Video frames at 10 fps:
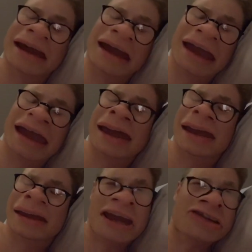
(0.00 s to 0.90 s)
eh,
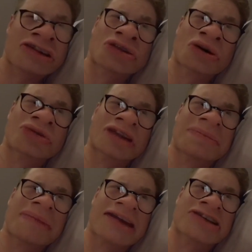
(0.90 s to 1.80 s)
I just don't
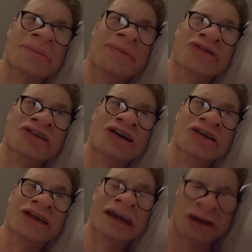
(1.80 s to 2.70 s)
think basketball is a
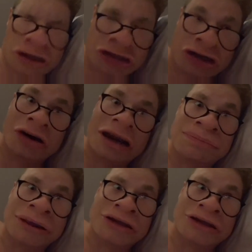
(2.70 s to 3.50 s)
good thing because, you know, they play